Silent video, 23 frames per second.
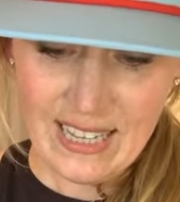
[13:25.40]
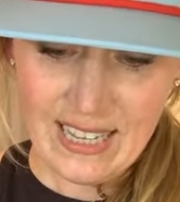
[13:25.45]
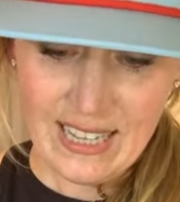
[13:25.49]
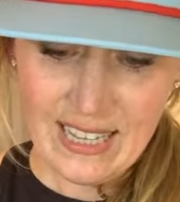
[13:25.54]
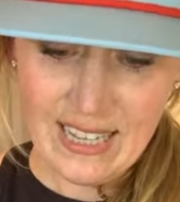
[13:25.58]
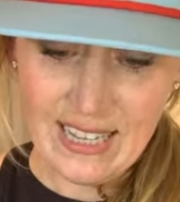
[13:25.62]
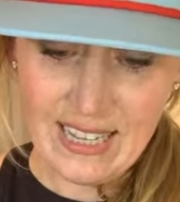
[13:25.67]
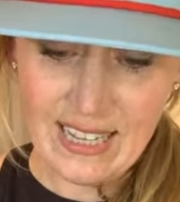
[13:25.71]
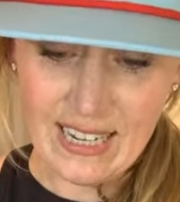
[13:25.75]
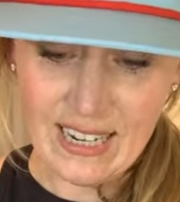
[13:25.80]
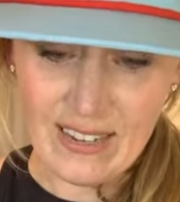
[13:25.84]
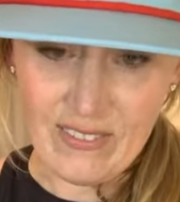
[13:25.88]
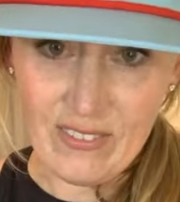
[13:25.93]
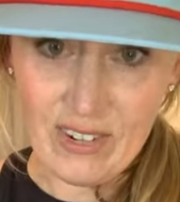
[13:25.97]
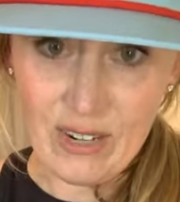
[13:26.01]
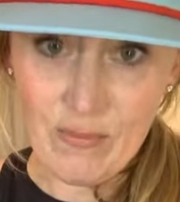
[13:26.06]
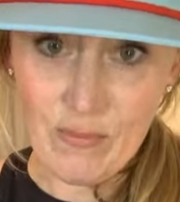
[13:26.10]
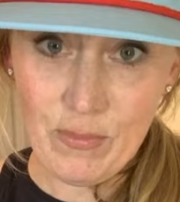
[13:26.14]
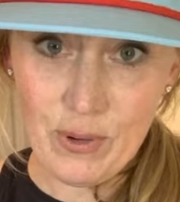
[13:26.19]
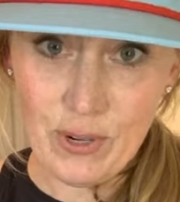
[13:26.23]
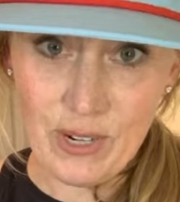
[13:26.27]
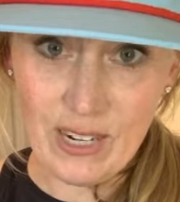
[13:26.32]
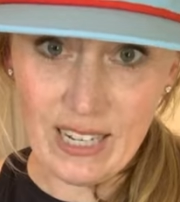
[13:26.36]
And I'm going to
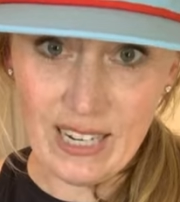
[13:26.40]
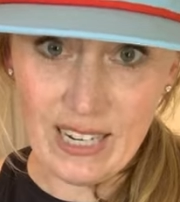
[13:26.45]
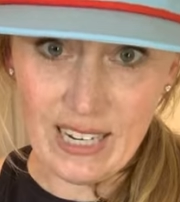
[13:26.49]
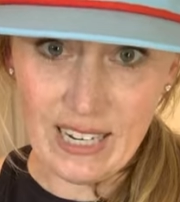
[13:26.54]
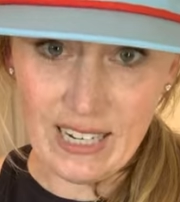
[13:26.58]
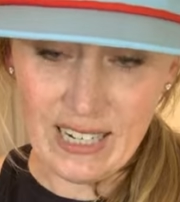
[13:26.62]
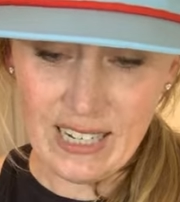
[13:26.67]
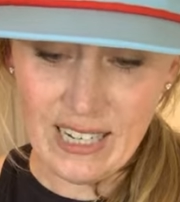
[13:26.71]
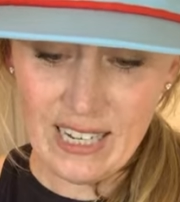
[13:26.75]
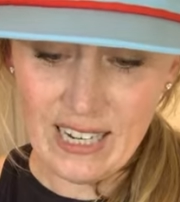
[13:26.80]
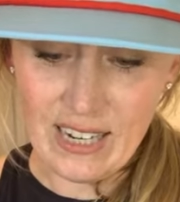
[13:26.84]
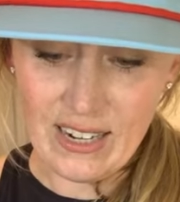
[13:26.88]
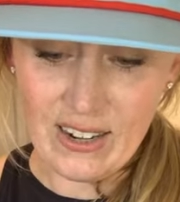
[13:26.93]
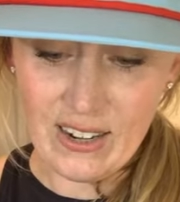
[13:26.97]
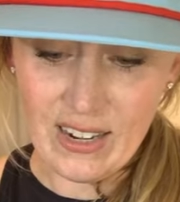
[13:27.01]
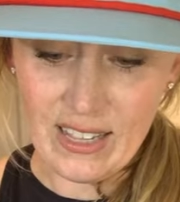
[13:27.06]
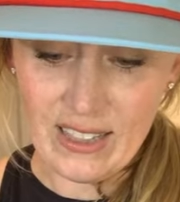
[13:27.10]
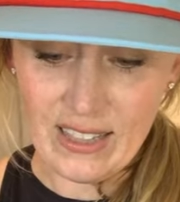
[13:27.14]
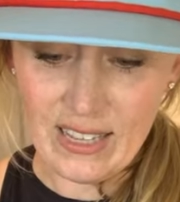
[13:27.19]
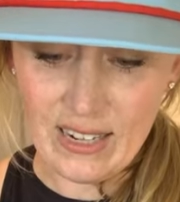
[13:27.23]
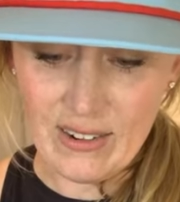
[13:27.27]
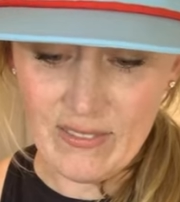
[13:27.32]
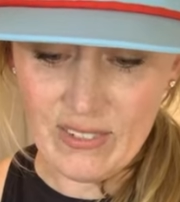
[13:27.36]
put it in here,
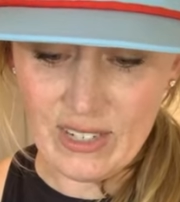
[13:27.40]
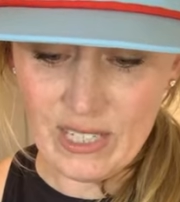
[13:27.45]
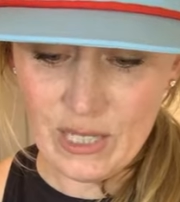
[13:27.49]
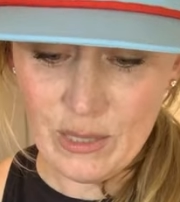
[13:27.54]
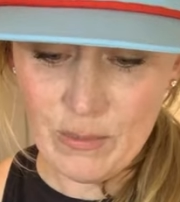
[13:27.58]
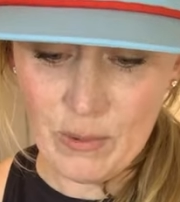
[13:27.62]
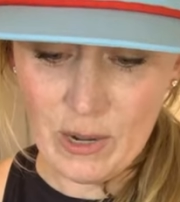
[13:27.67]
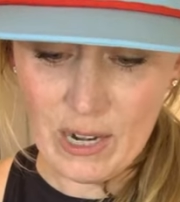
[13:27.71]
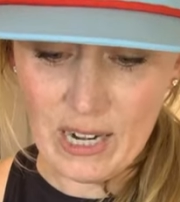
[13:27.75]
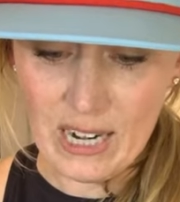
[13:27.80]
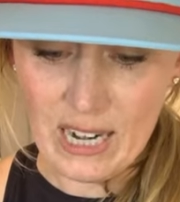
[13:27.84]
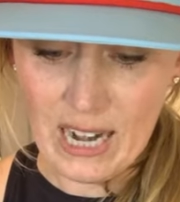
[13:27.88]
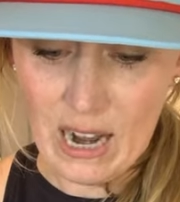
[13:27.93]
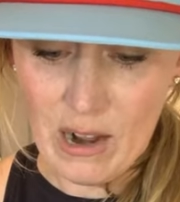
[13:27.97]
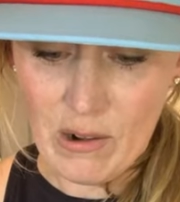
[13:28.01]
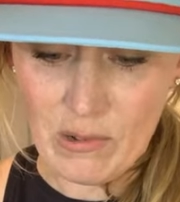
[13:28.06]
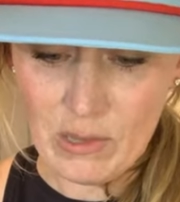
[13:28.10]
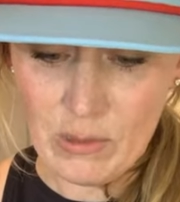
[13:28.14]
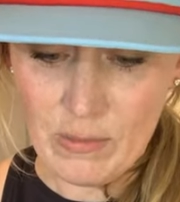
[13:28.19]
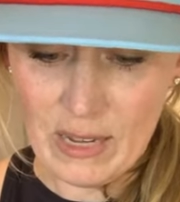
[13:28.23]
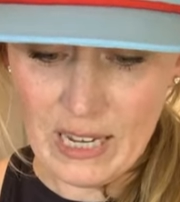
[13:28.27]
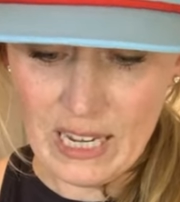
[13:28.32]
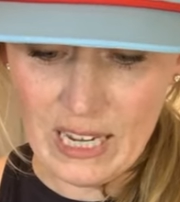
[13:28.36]
and then I'm going to spread it out
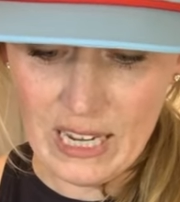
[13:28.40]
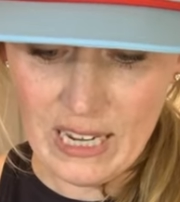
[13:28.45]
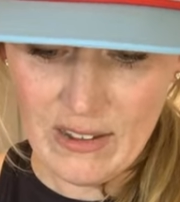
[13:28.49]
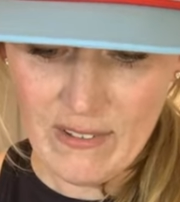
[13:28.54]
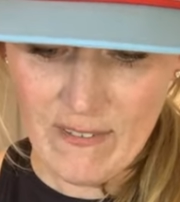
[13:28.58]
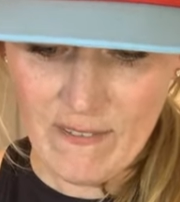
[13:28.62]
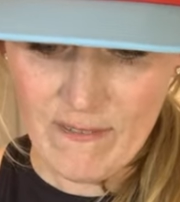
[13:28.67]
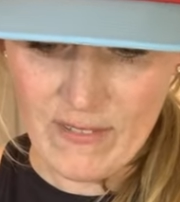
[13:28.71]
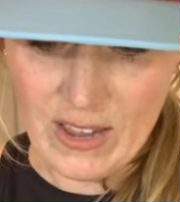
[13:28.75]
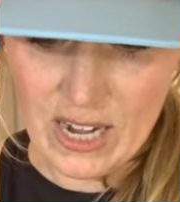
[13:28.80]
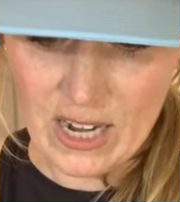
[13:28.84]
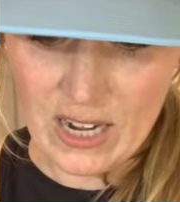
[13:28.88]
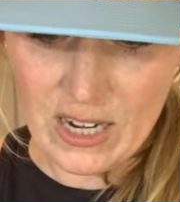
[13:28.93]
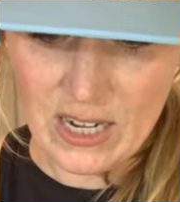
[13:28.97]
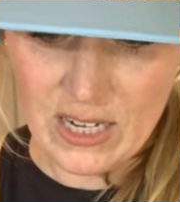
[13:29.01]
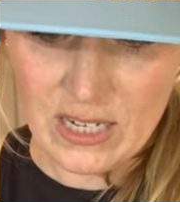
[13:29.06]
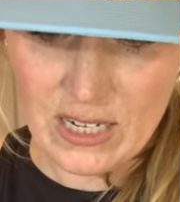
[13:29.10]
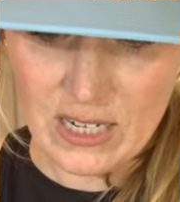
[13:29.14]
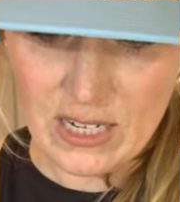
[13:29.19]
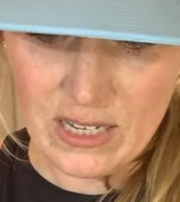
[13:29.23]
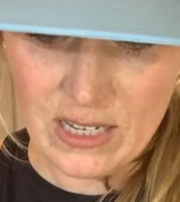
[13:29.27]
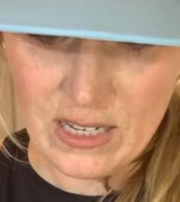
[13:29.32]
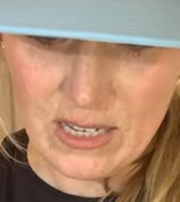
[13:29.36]
with my
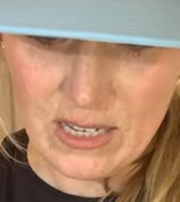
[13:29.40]
fingers.